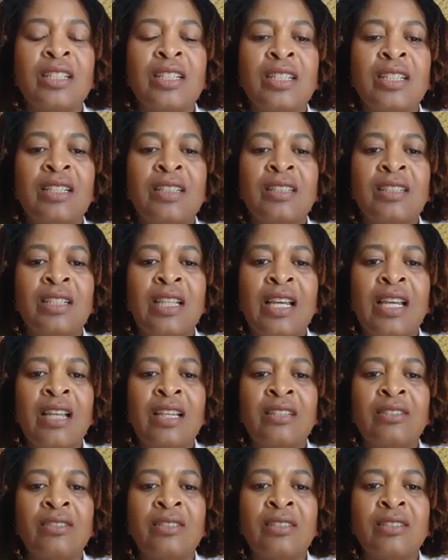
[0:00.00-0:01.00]

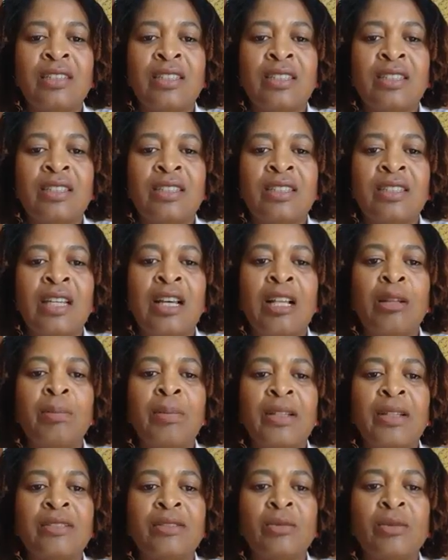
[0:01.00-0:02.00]
and
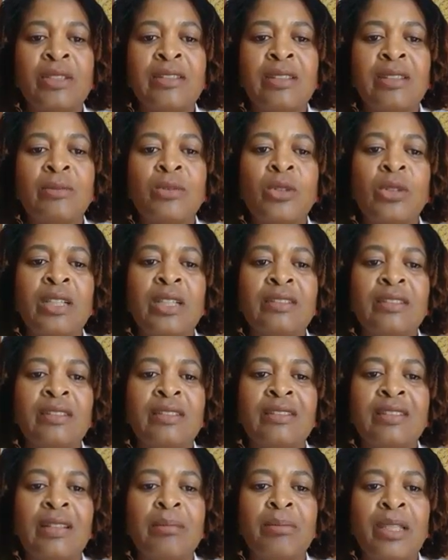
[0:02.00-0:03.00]
help us with some
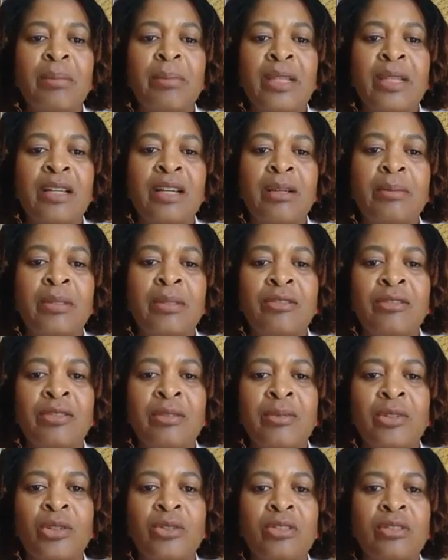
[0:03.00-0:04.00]
questions that may be coming
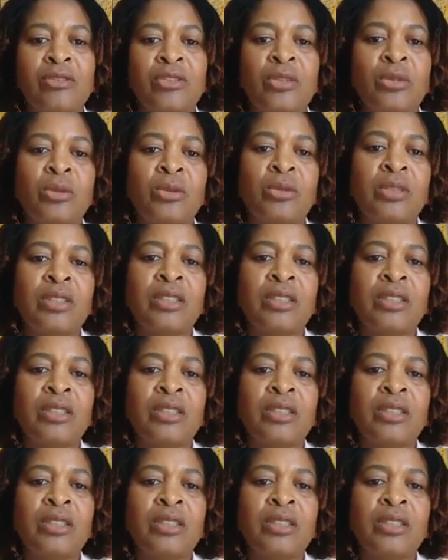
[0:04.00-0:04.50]
from those of you who